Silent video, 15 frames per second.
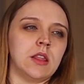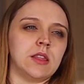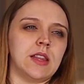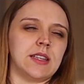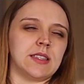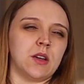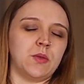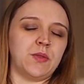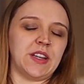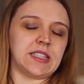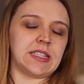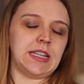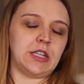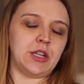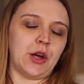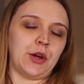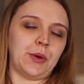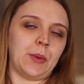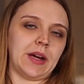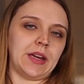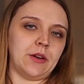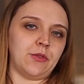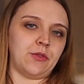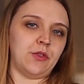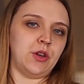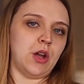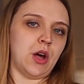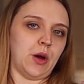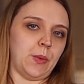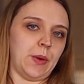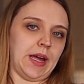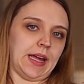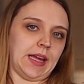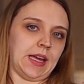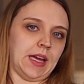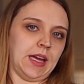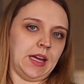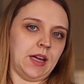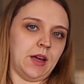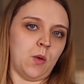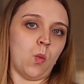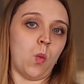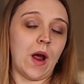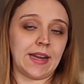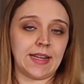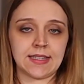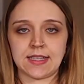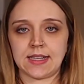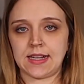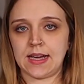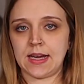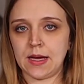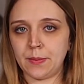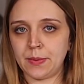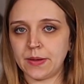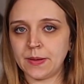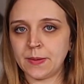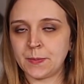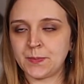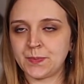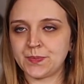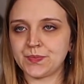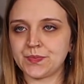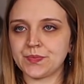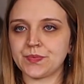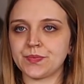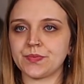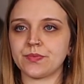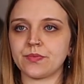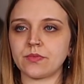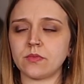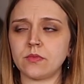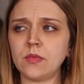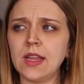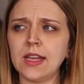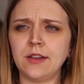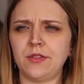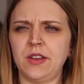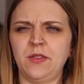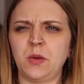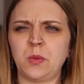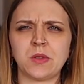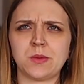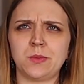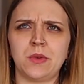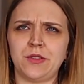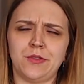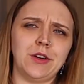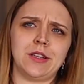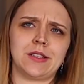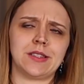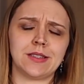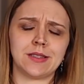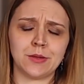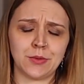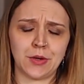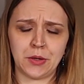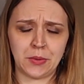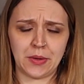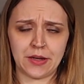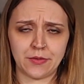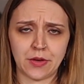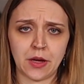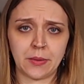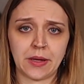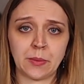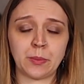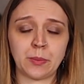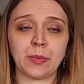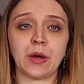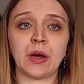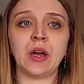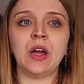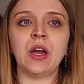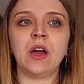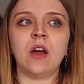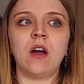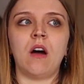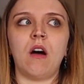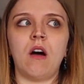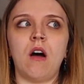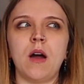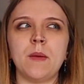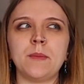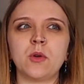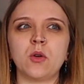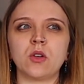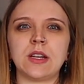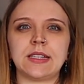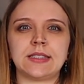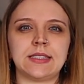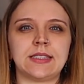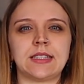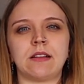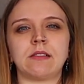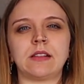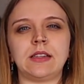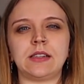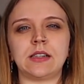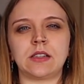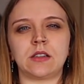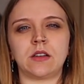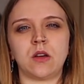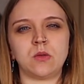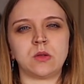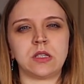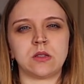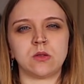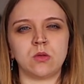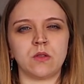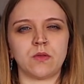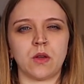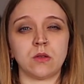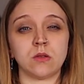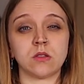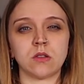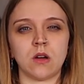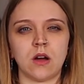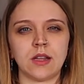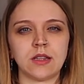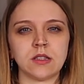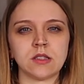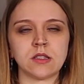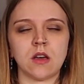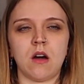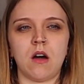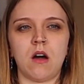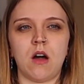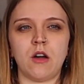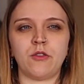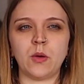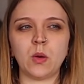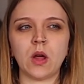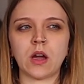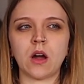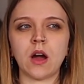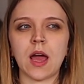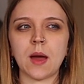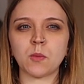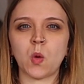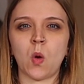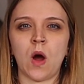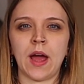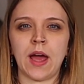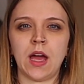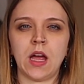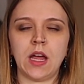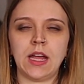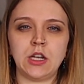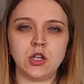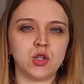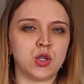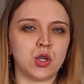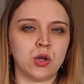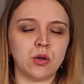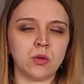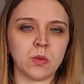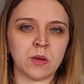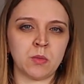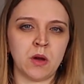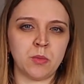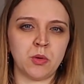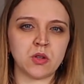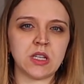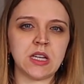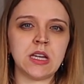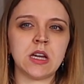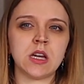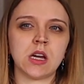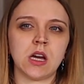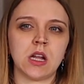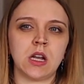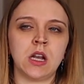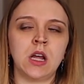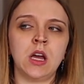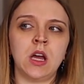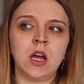There's obviously no way of knowing when it's going to happen. Even if it wasn't my first, there's still no way of knowing, but I'm not necessarily going to notice all of those signs. I feel like I am quite in tune with my body, and